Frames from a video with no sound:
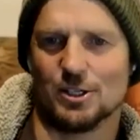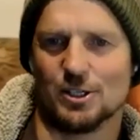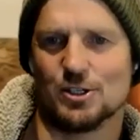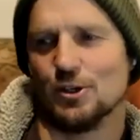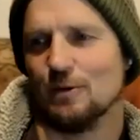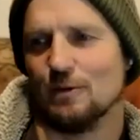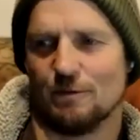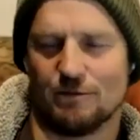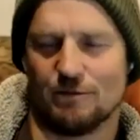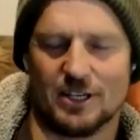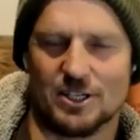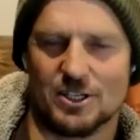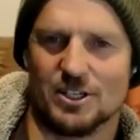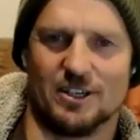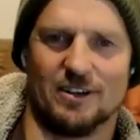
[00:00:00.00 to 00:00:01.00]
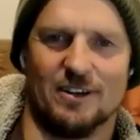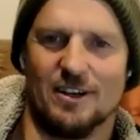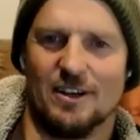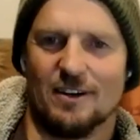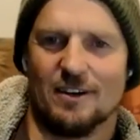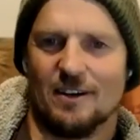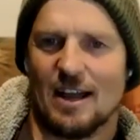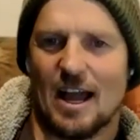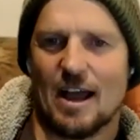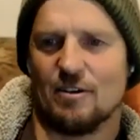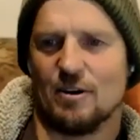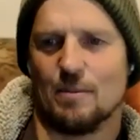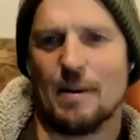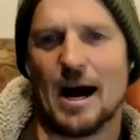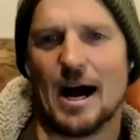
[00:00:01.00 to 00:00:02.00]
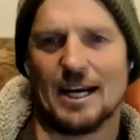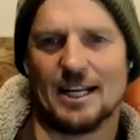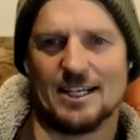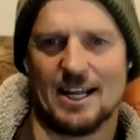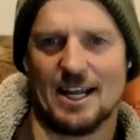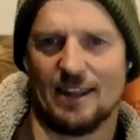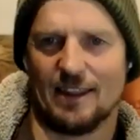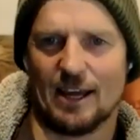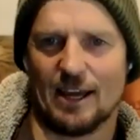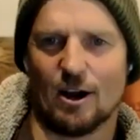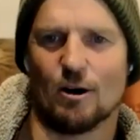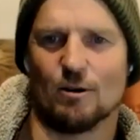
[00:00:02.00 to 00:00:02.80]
shooting fish and having a party down there.